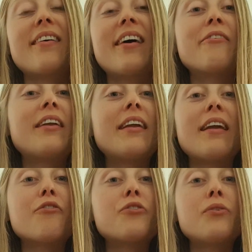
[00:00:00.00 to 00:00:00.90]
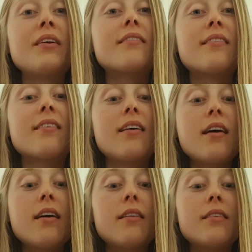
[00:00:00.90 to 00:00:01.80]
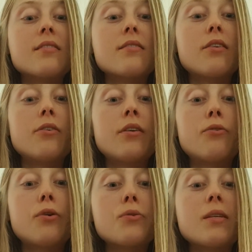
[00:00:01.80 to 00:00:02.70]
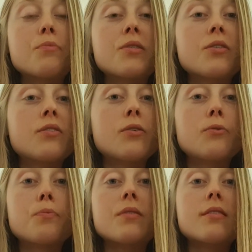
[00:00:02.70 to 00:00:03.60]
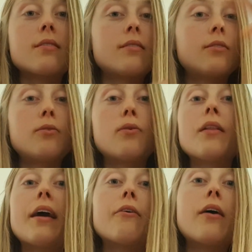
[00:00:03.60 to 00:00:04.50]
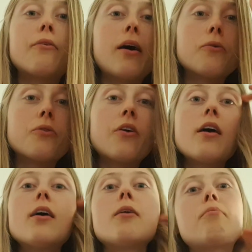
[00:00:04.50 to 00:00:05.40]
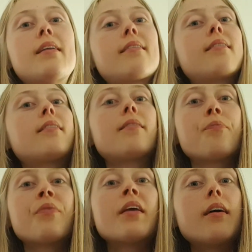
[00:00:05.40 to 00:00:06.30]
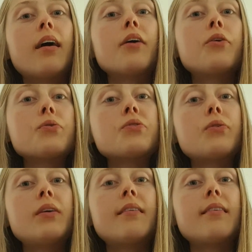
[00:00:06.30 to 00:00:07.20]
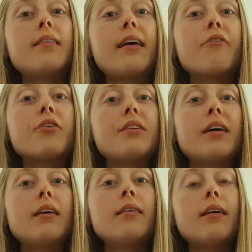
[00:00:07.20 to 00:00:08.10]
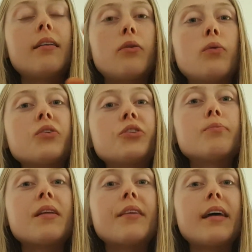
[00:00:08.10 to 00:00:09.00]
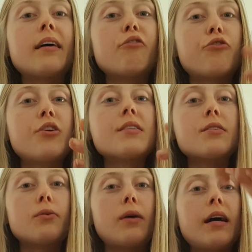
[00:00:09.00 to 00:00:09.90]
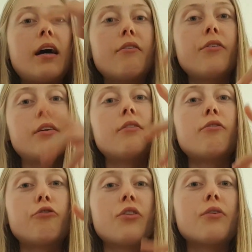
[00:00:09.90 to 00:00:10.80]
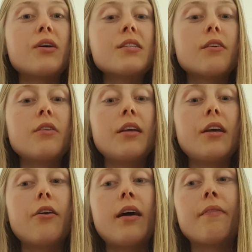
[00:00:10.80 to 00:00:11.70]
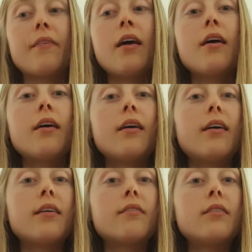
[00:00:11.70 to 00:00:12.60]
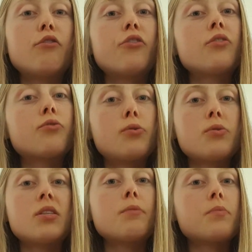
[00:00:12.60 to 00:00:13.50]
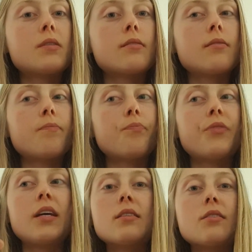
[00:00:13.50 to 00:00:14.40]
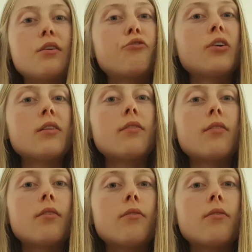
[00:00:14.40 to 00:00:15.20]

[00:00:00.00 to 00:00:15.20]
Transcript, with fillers: I really love to eat these rosy soups all year around. But I used to eat it every day in the autumn and then I freeze so I have for the rest of the year and and different rose hips taste different